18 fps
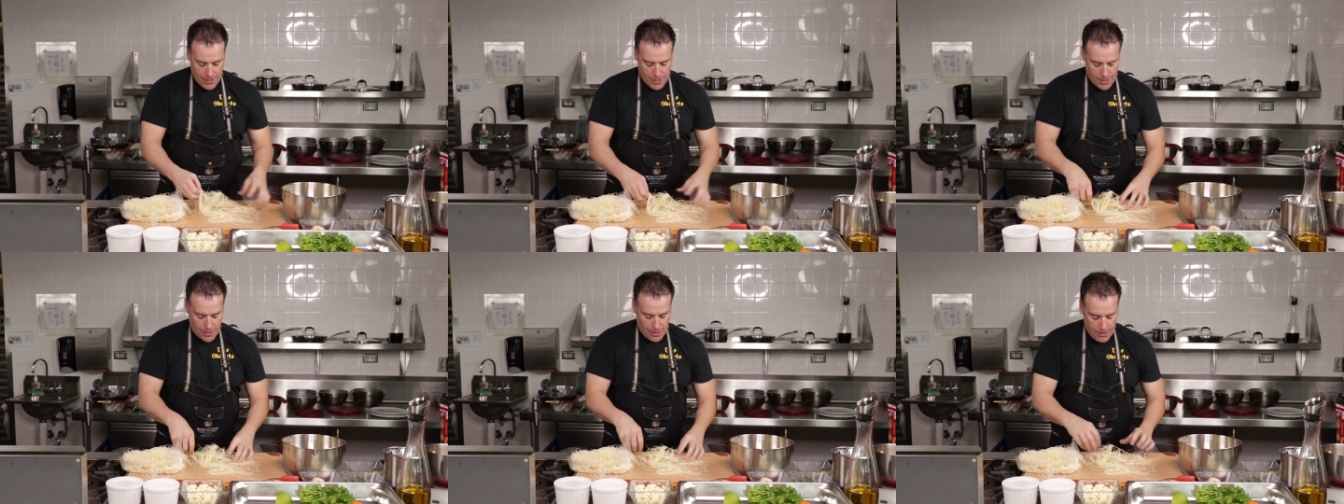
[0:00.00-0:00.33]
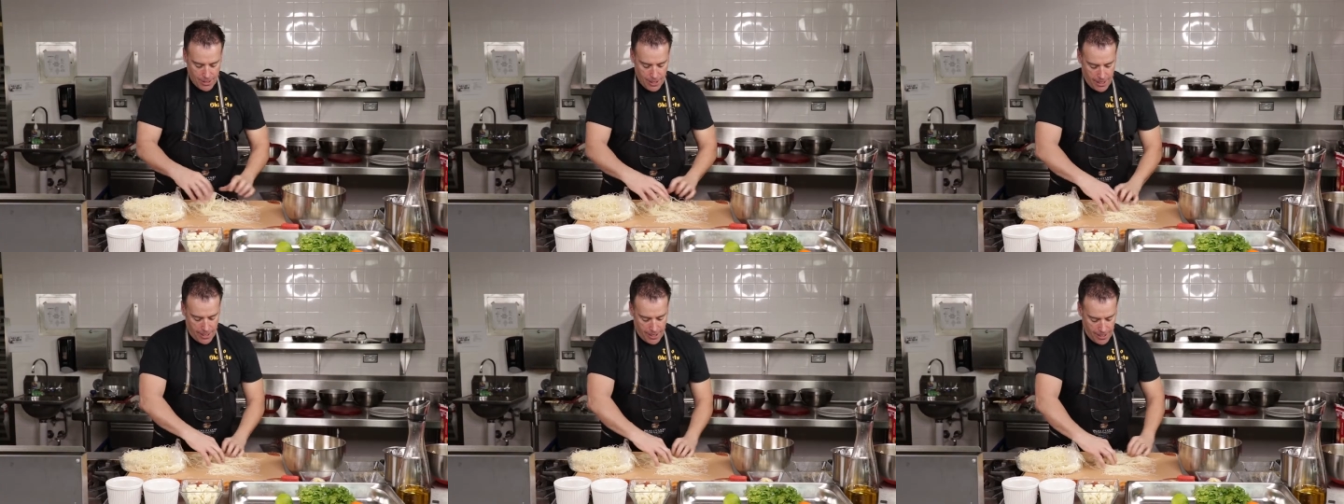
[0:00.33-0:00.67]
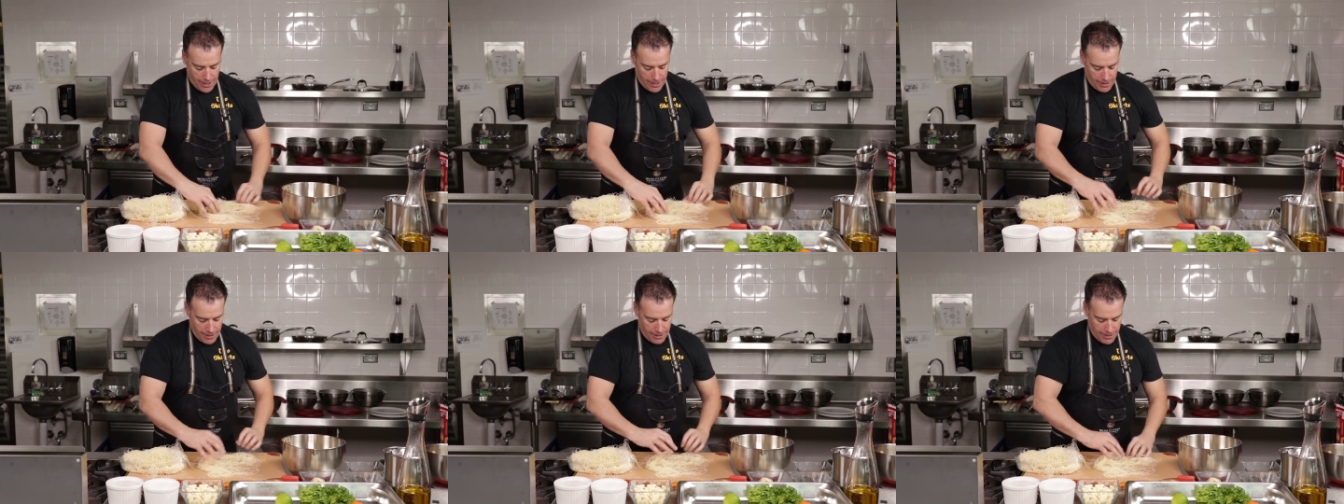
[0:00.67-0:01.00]
just go
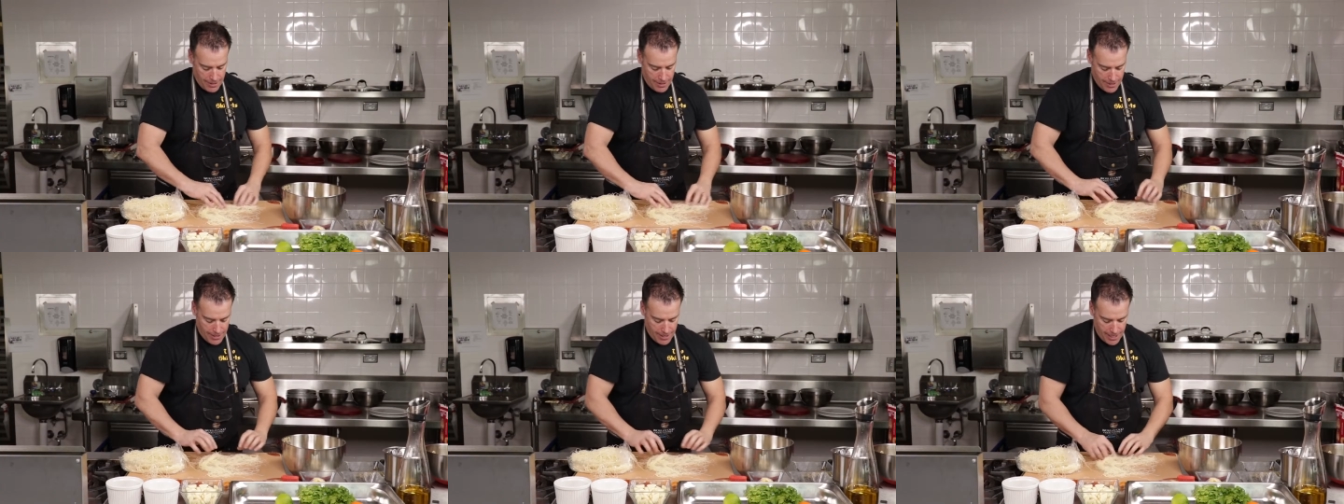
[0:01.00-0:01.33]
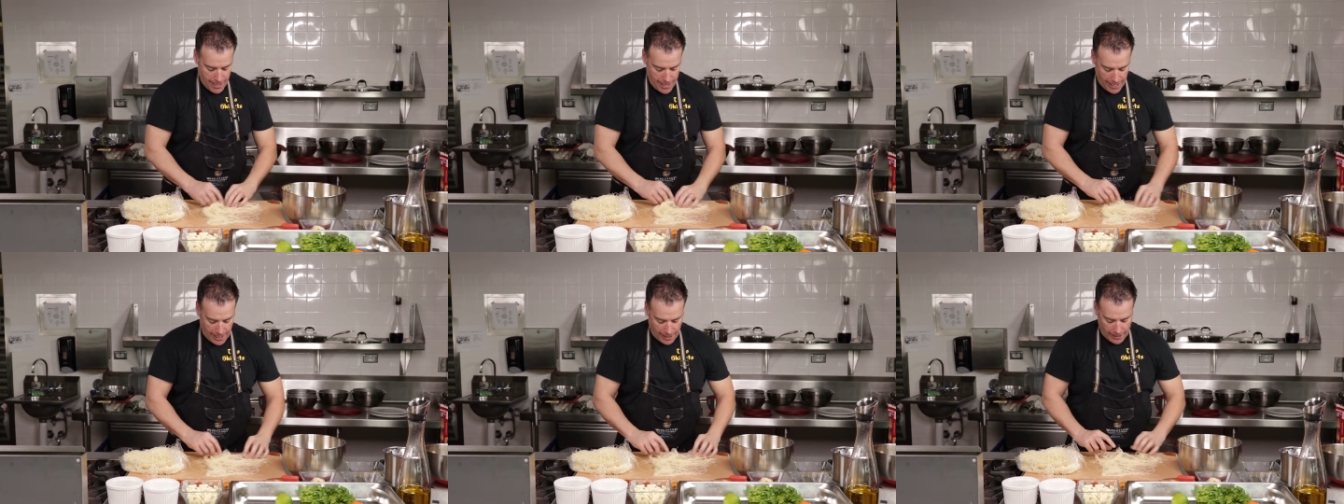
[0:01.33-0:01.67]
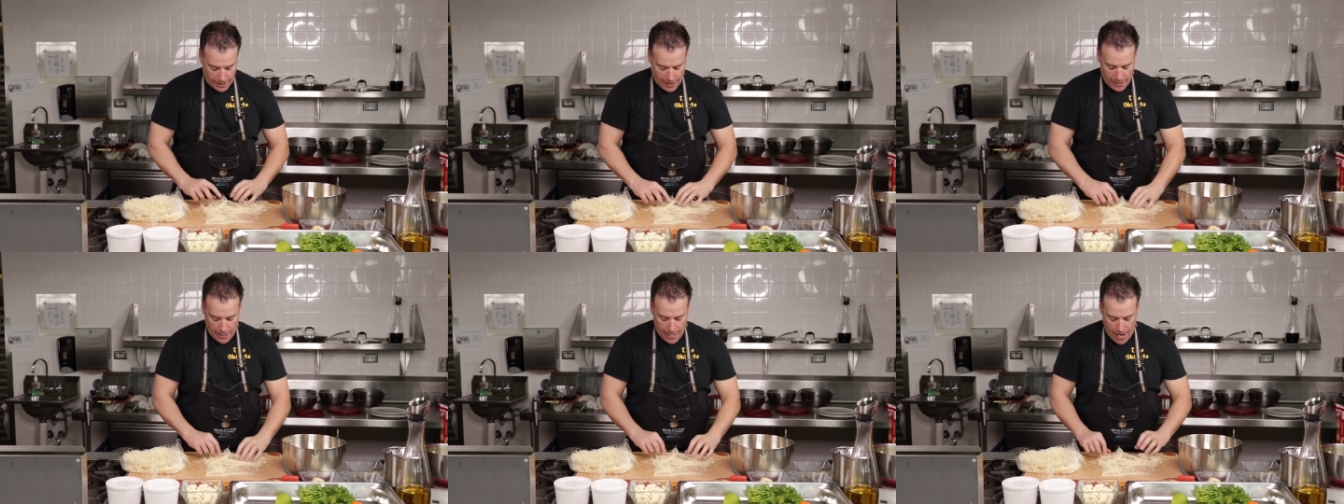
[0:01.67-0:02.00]
ahead and I
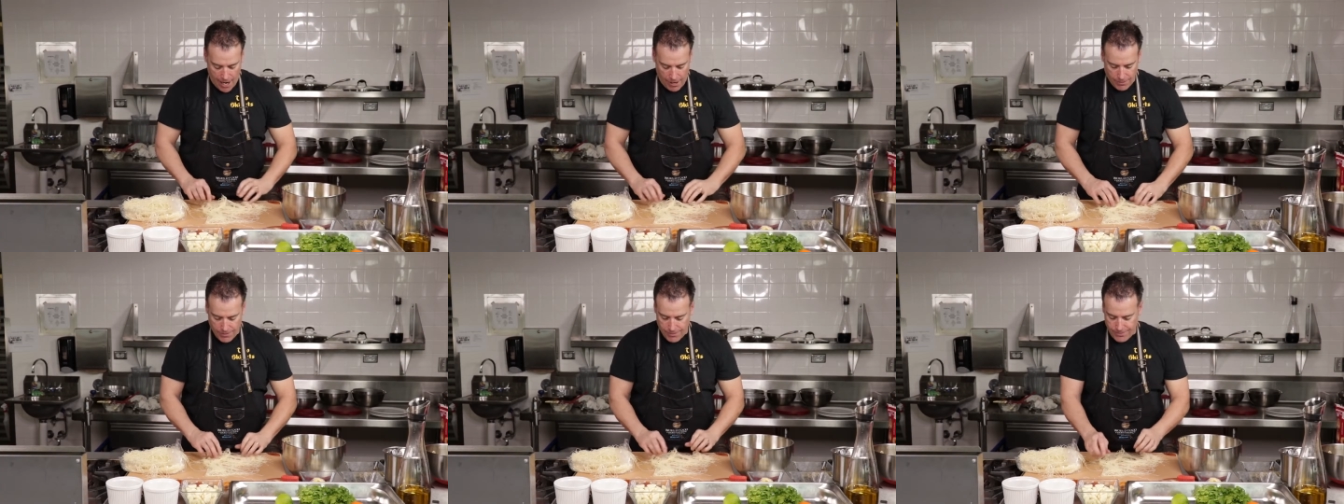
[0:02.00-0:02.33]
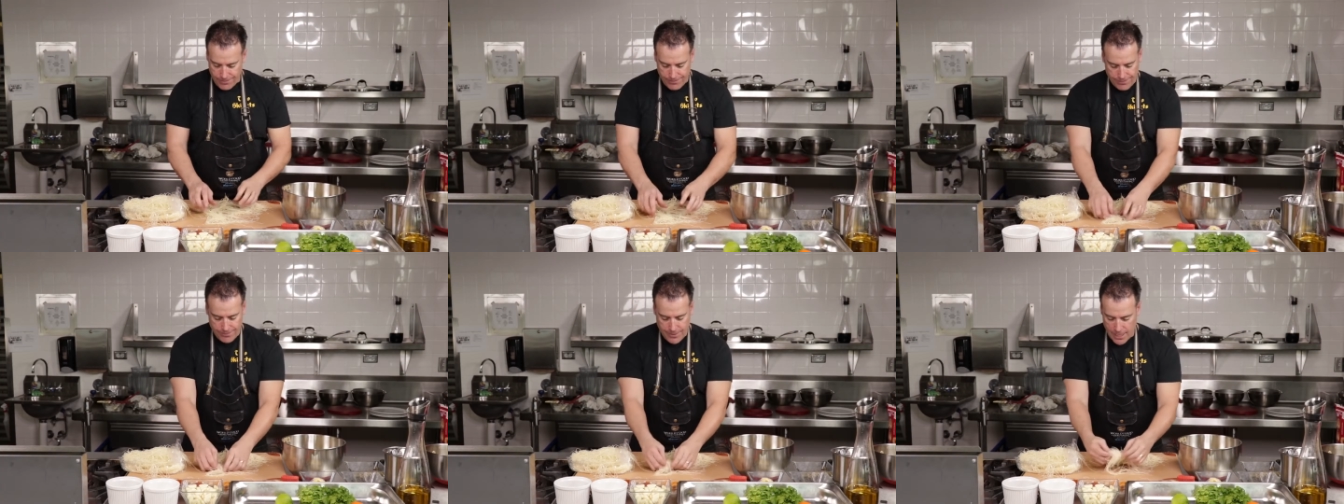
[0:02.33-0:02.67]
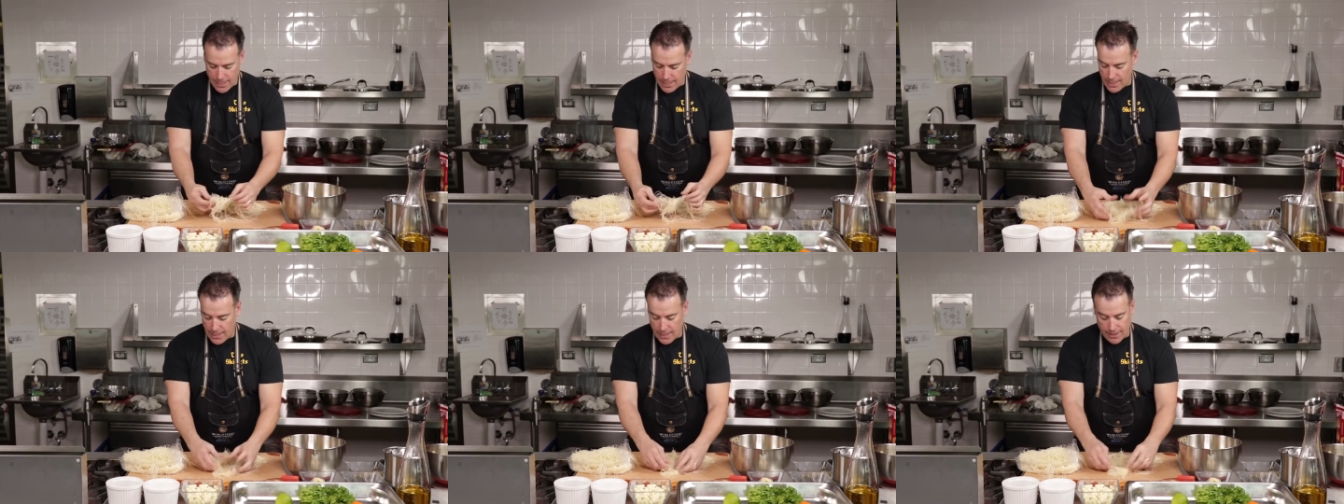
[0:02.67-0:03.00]
lay it out. This
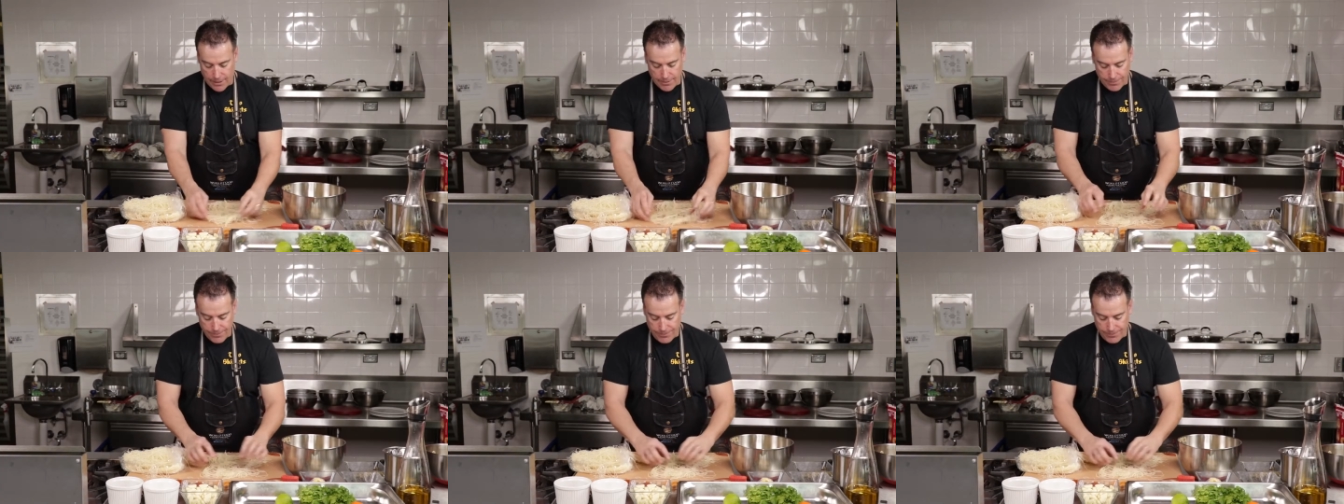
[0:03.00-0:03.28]
is it.